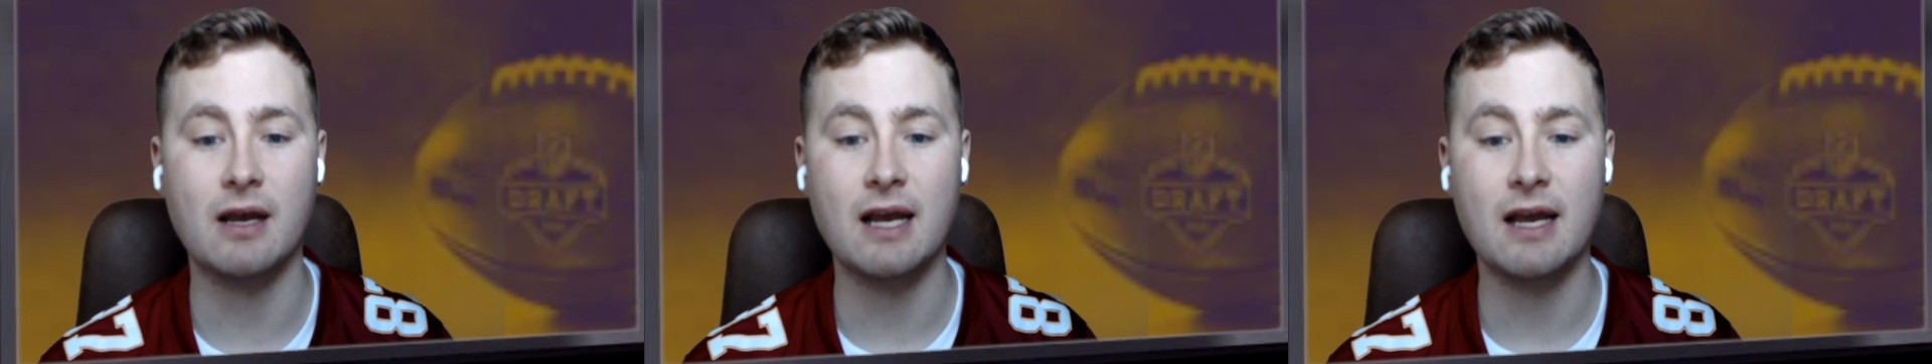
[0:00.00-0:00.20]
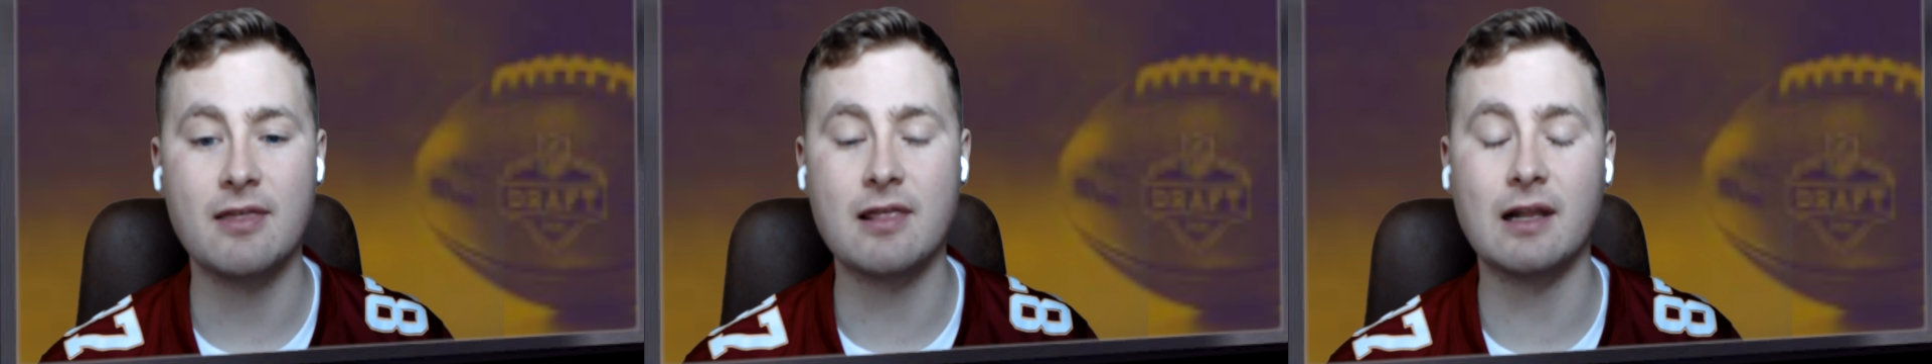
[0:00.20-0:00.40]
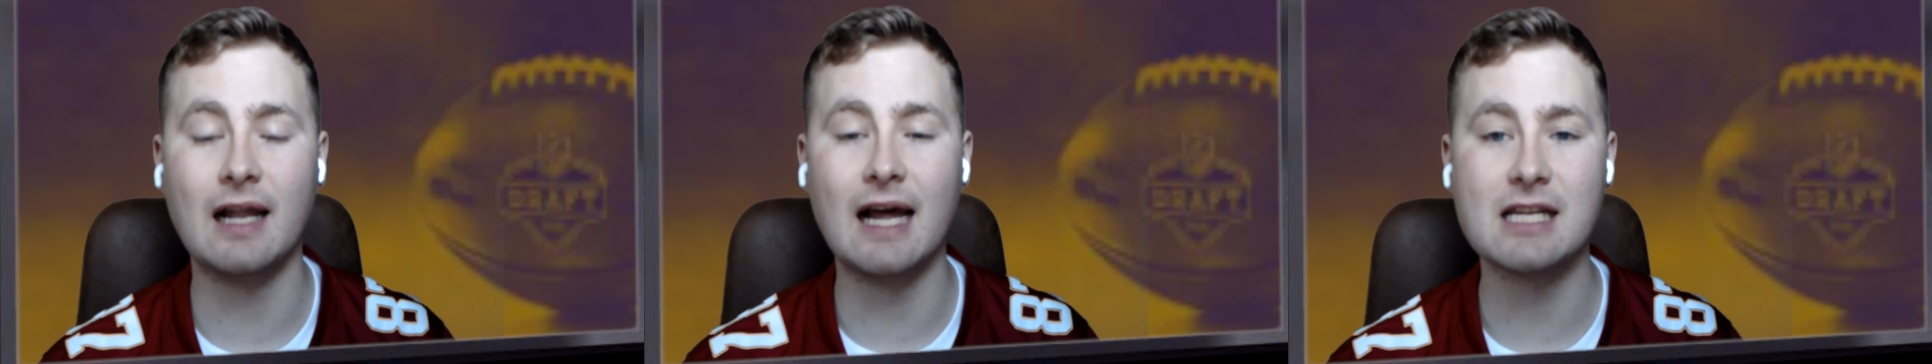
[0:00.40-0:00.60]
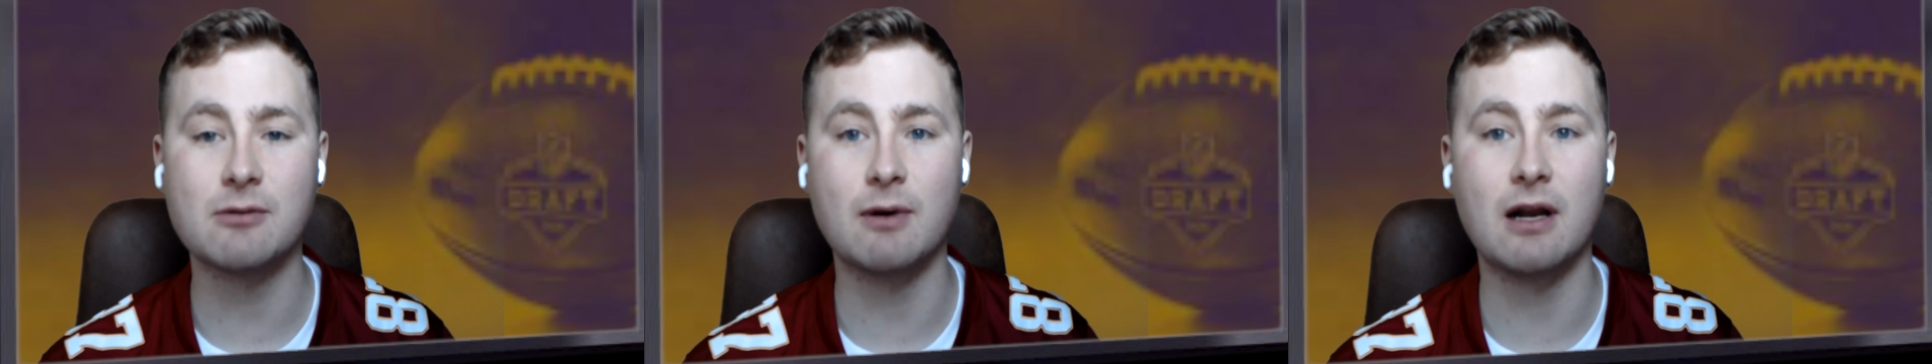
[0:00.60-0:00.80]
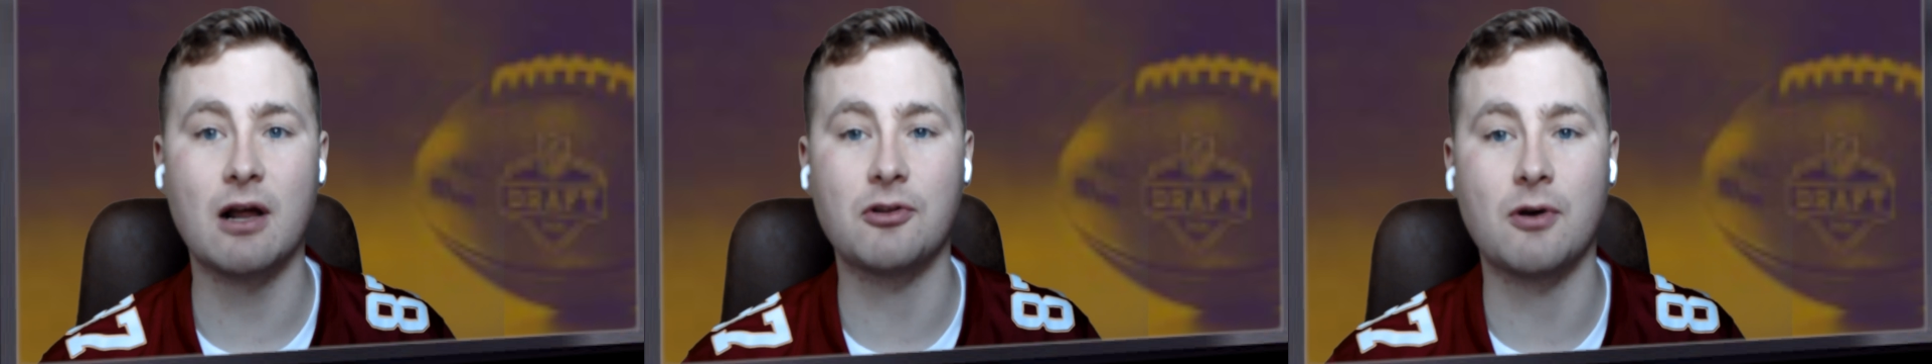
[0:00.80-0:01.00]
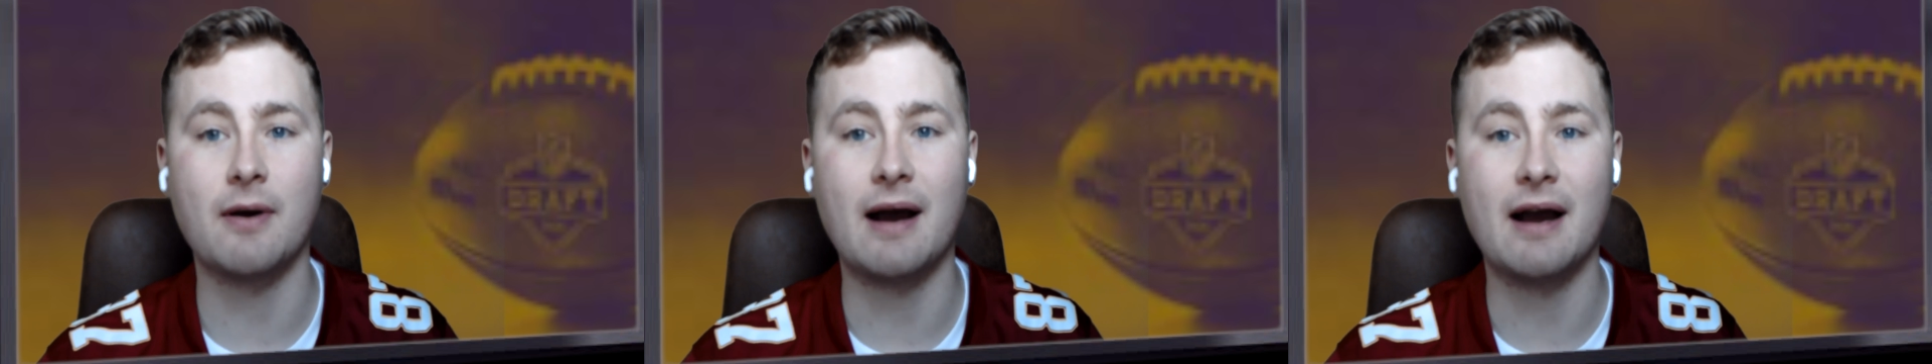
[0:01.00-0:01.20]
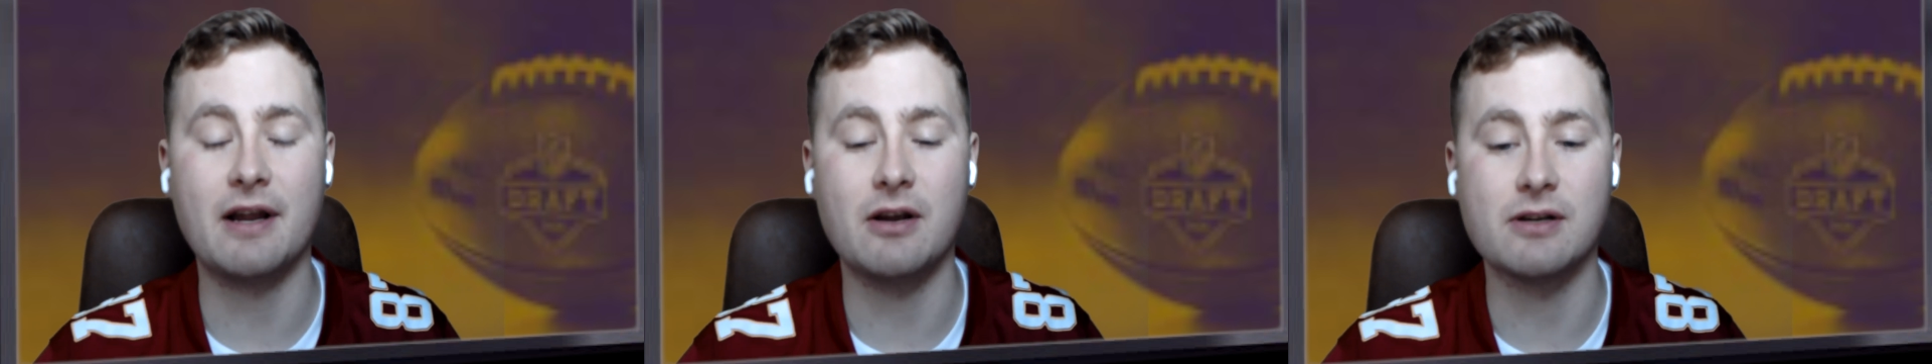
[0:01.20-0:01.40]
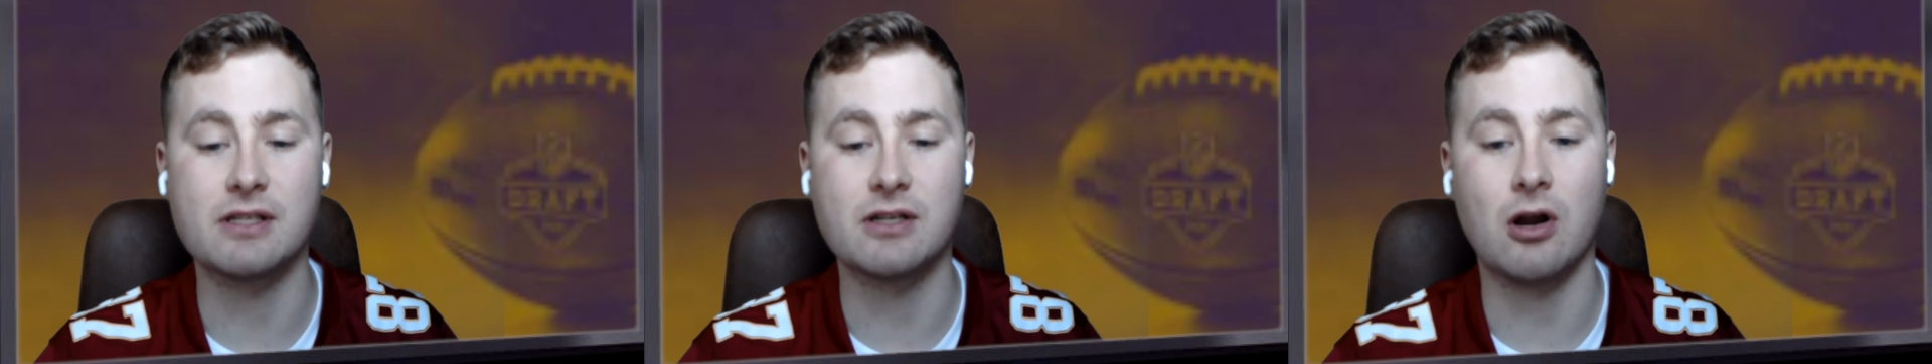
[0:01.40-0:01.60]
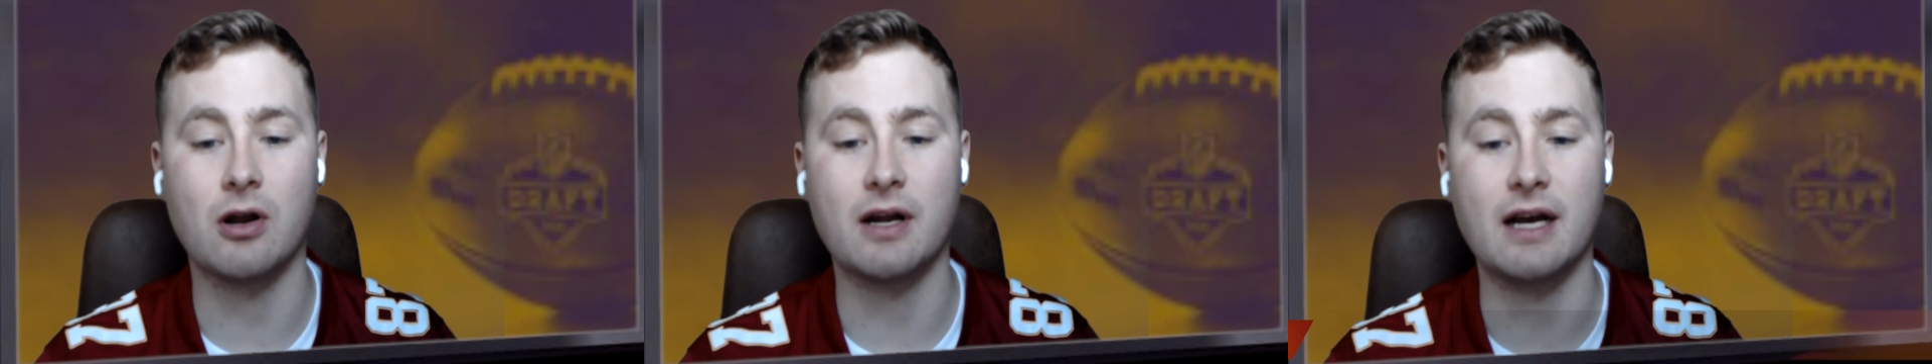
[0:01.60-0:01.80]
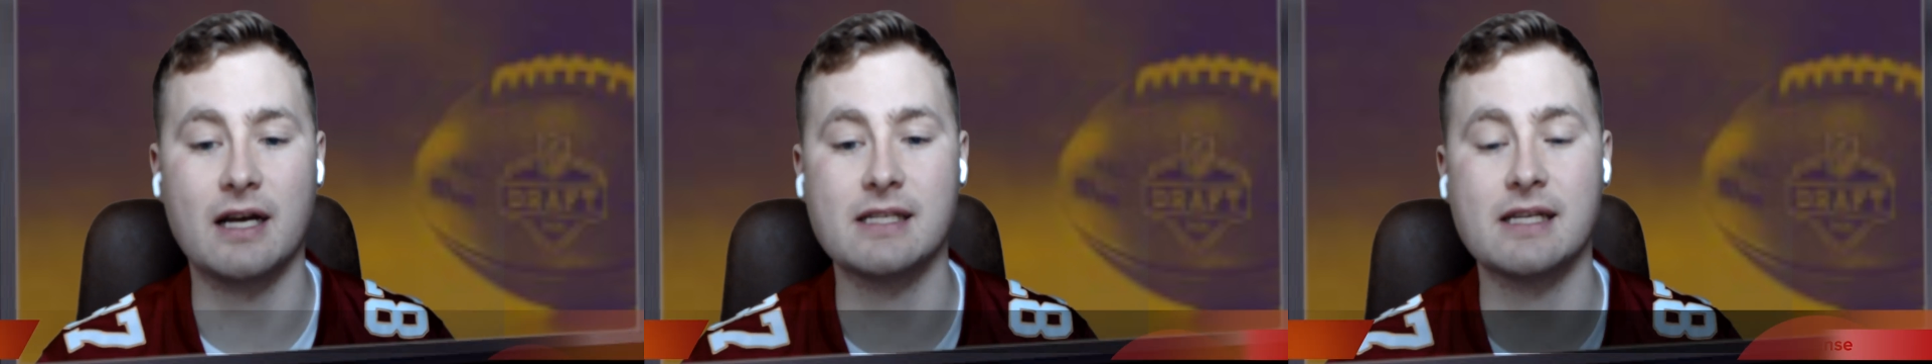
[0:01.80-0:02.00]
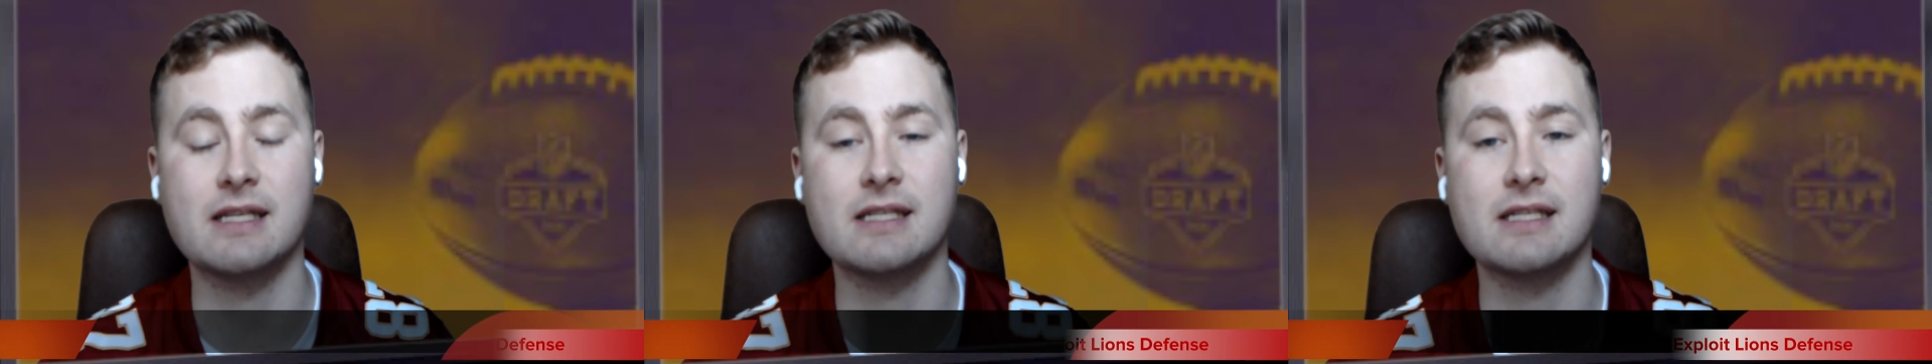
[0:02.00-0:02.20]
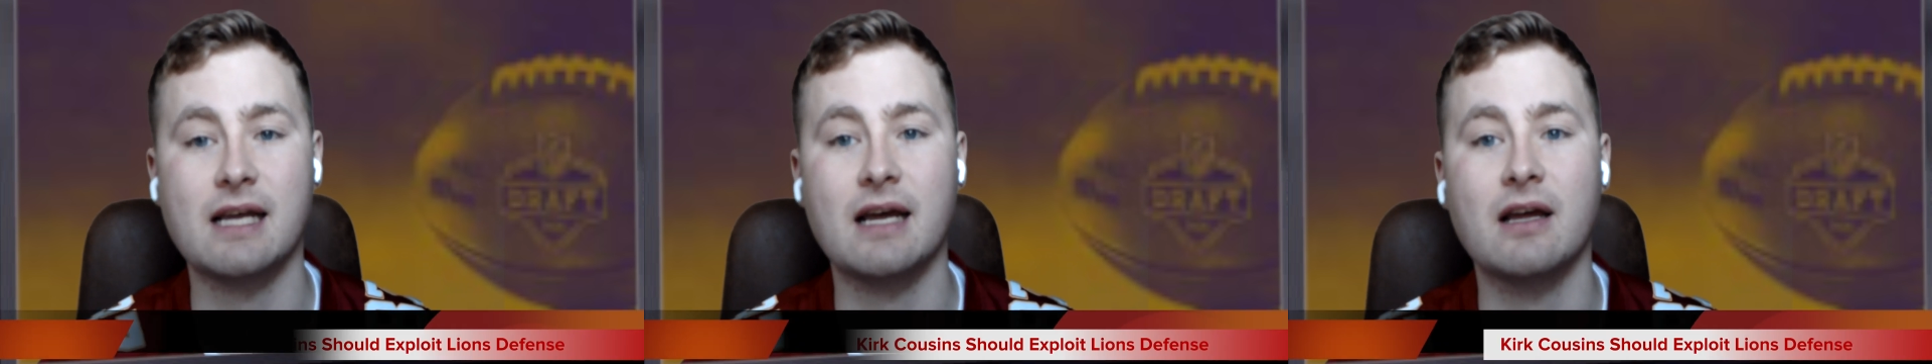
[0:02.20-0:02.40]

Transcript: And then the last one I'll throw out here is Kirk Cousins,